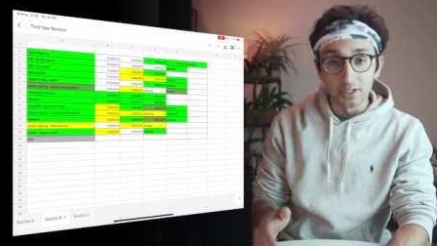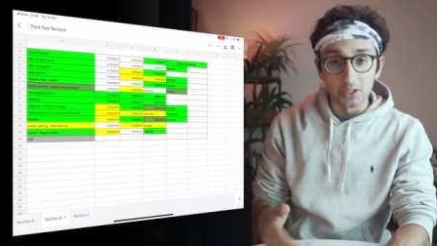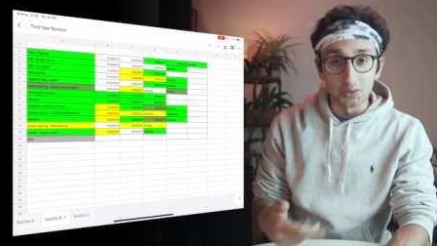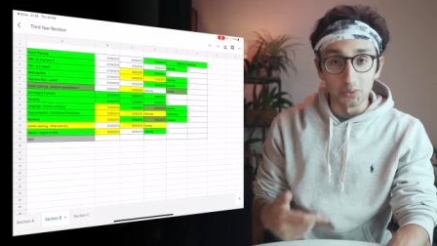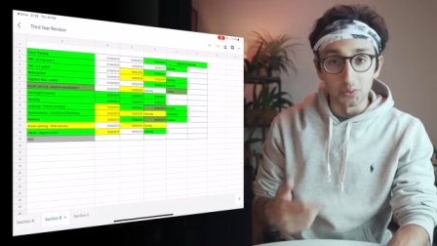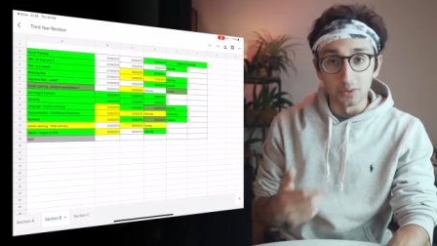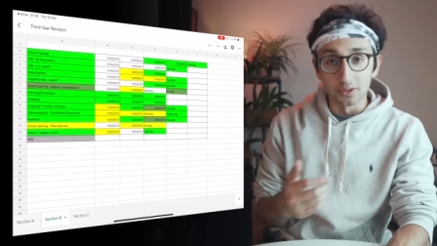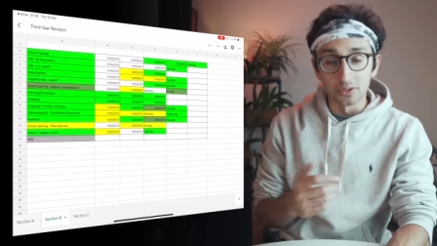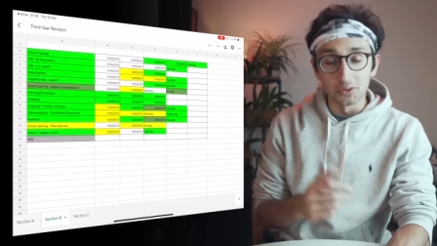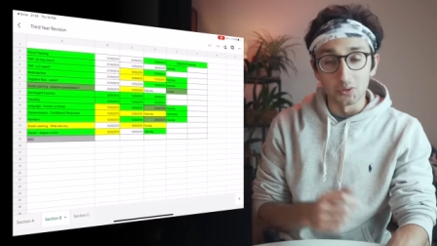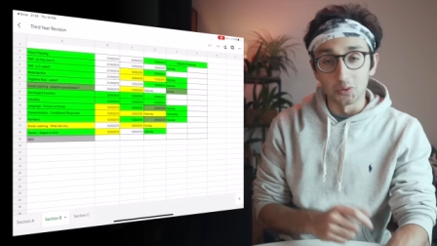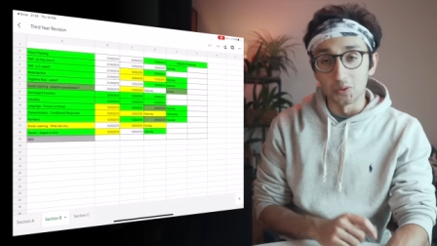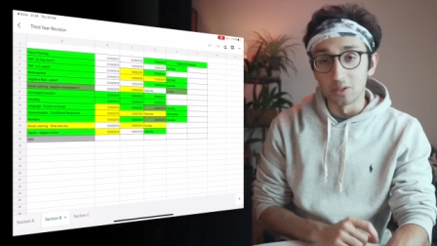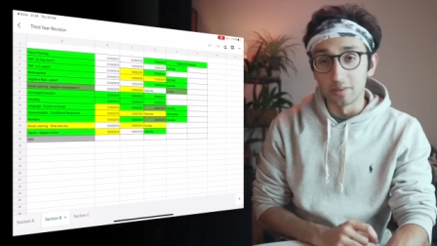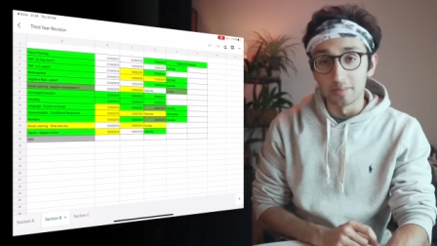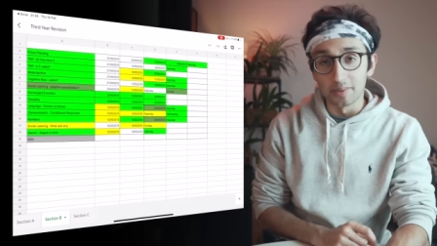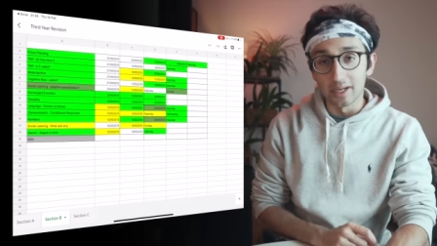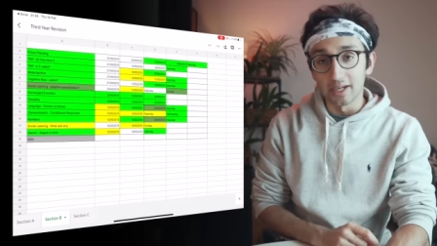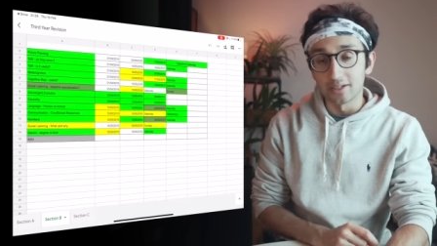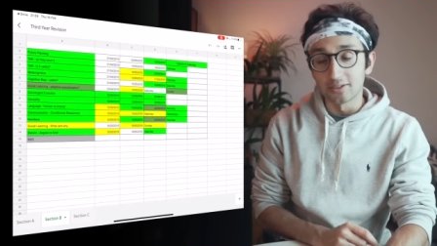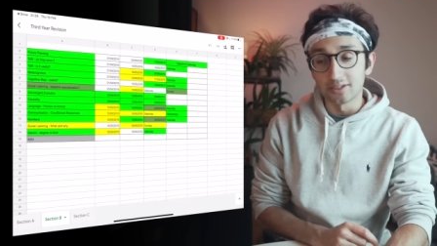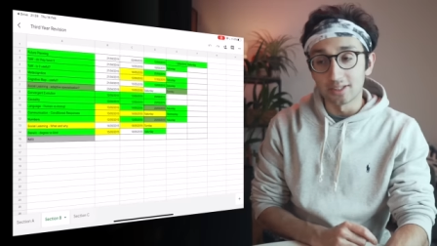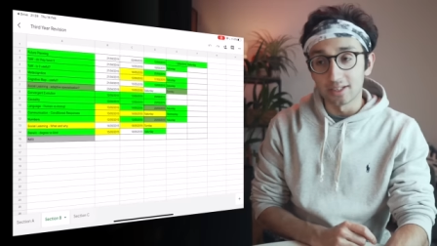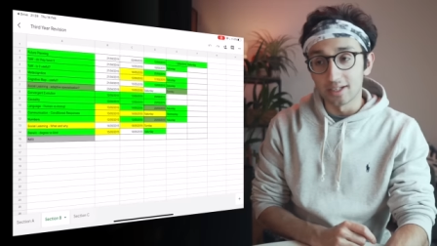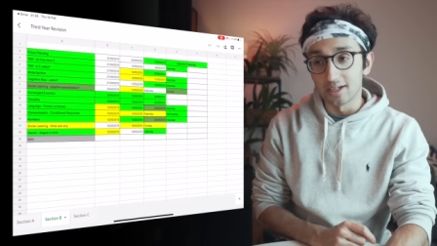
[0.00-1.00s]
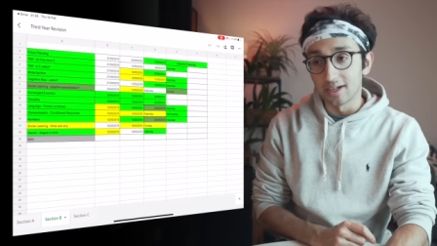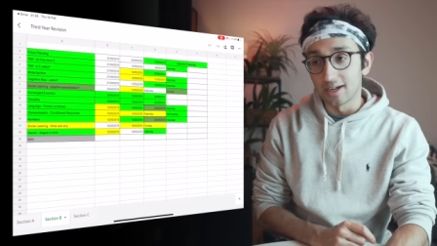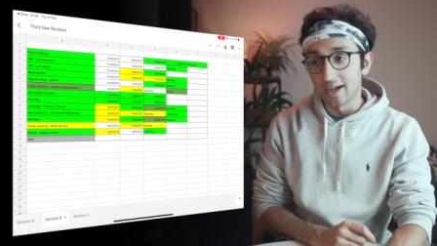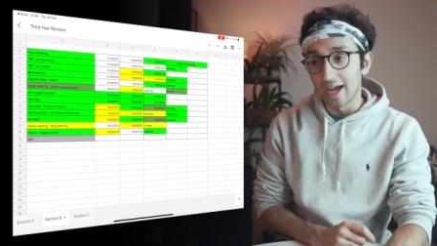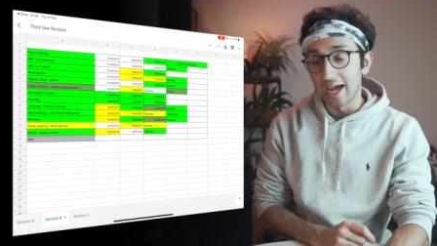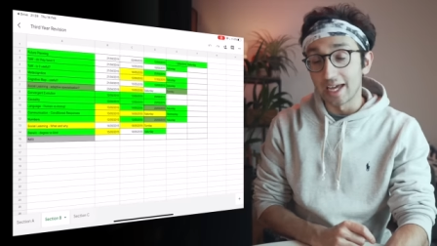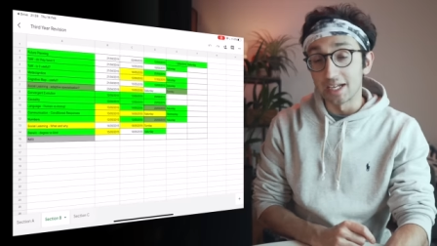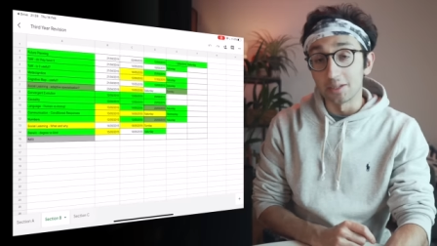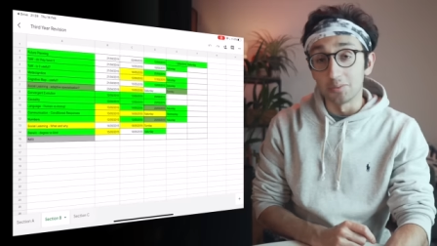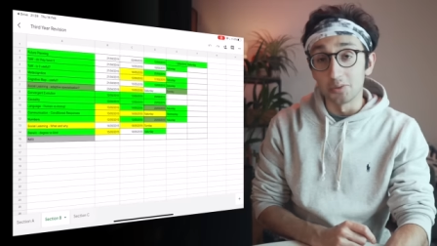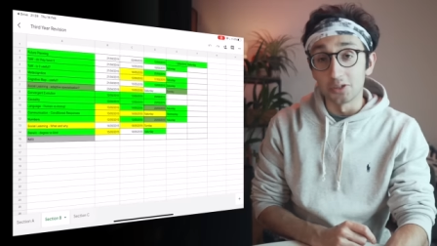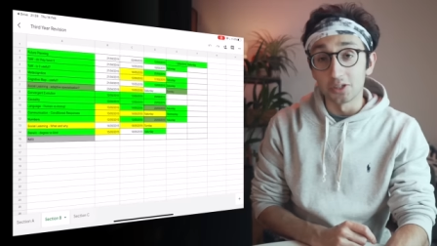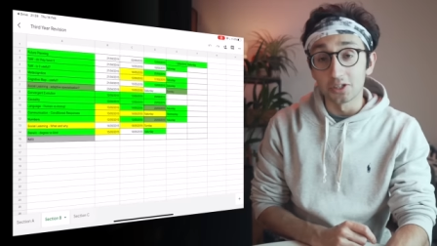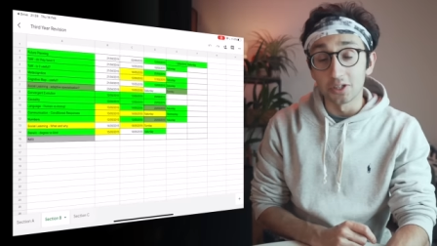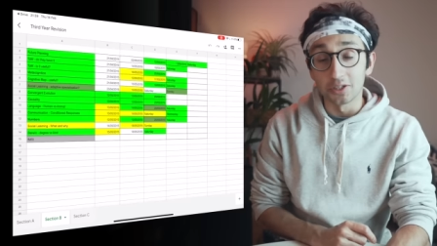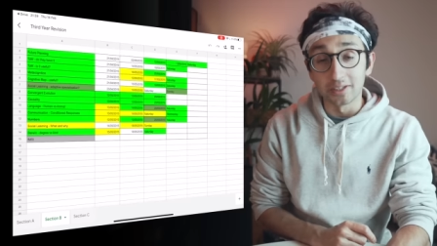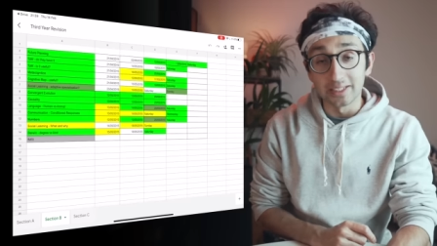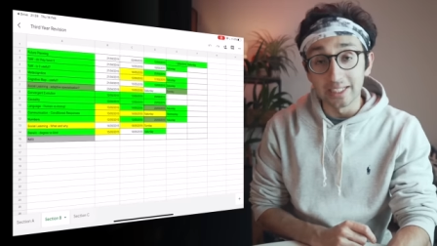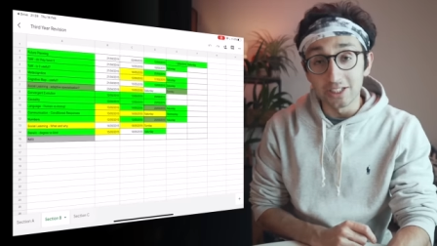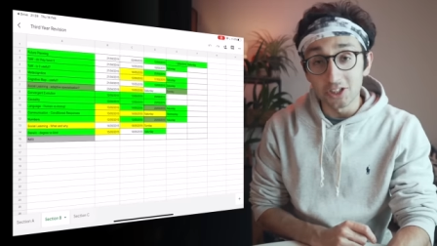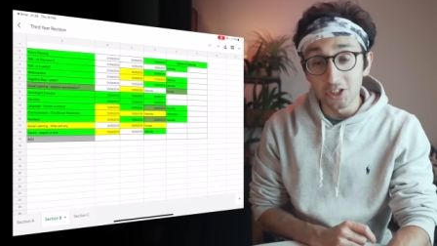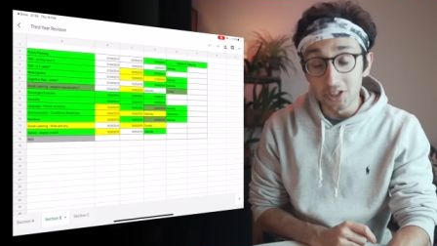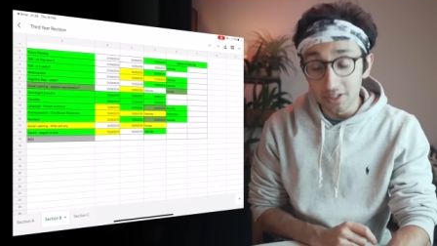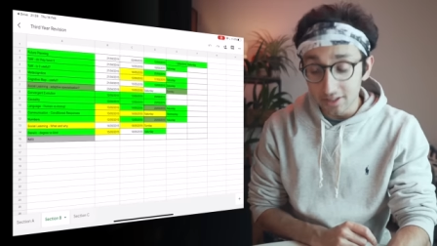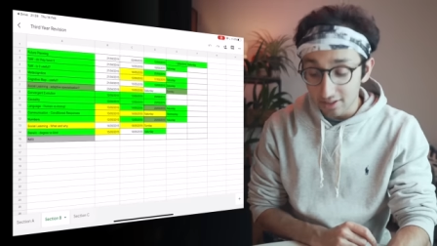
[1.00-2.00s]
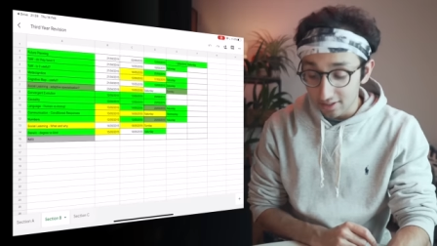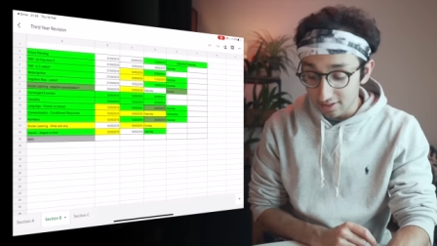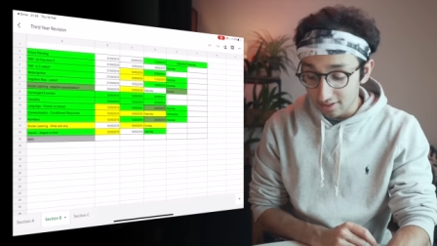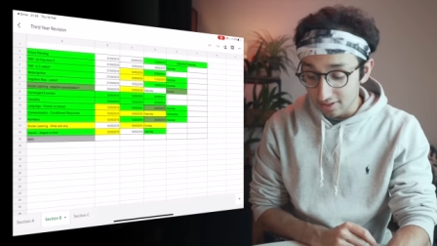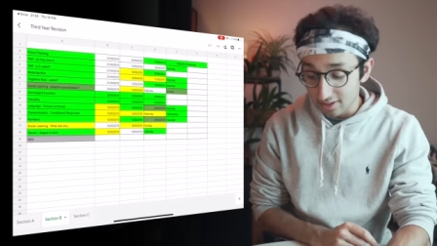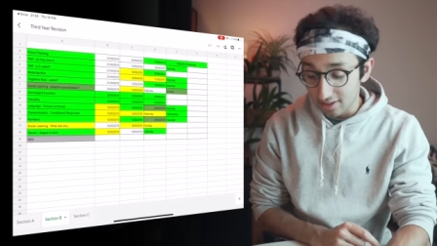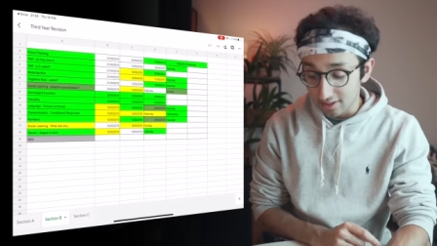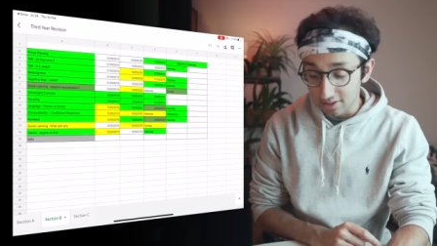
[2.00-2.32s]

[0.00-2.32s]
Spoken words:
This was all about animal cognition,